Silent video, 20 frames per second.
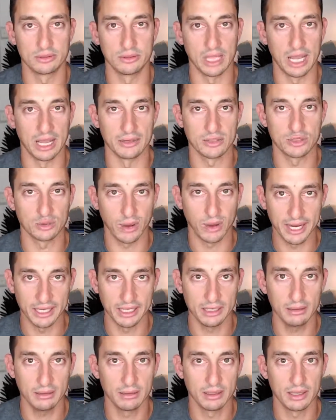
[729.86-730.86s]

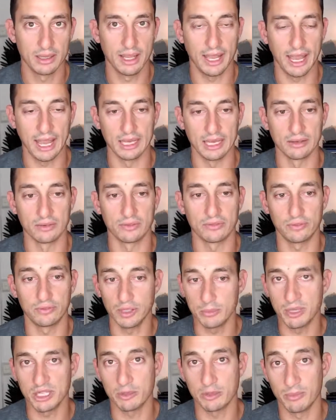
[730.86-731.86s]
trading and
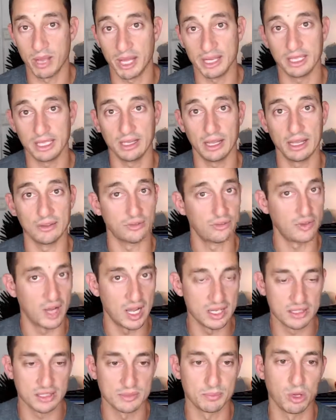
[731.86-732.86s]
flipping your money as
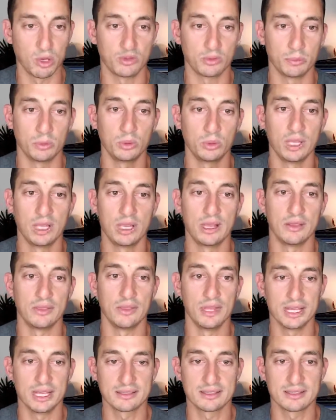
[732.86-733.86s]
fast as possible,
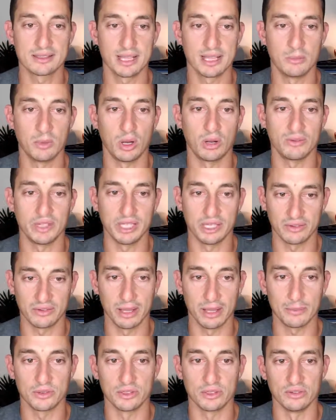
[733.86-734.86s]
these are some of the
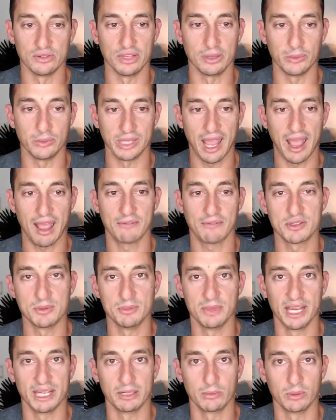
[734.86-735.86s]
assumptions that we have to
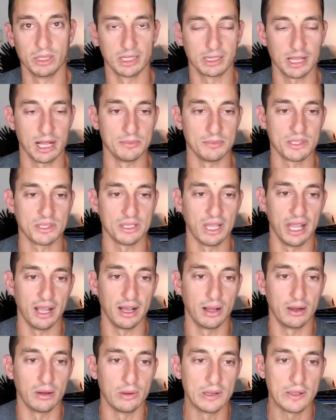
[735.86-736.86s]
make when it comes to
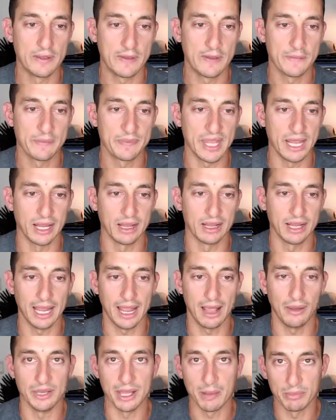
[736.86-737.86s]
our
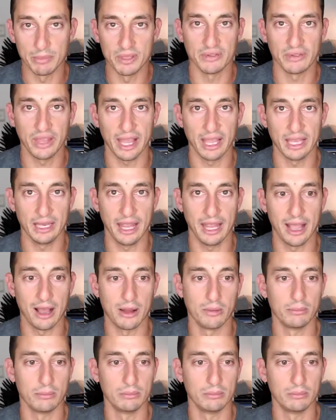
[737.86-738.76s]
numbers and our